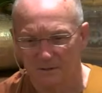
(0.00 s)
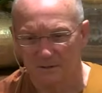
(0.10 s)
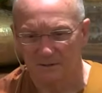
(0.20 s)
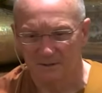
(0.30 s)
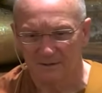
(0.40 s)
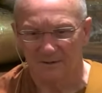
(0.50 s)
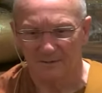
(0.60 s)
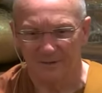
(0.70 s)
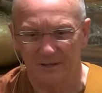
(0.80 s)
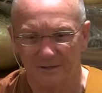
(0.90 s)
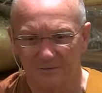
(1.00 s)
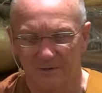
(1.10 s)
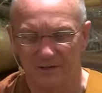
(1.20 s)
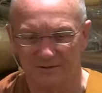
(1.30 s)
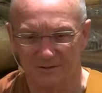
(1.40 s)
a valid
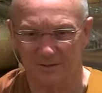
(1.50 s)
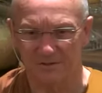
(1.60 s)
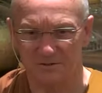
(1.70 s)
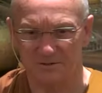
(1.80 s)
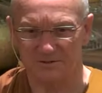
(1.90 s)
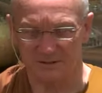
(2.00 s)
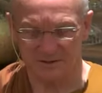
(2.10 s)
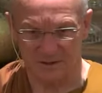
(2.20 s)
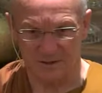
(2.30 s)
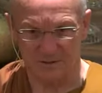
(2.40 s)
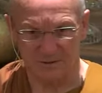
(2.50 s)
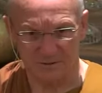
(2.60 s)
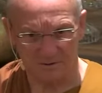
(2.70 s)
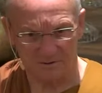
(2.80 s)
translation of cessation, and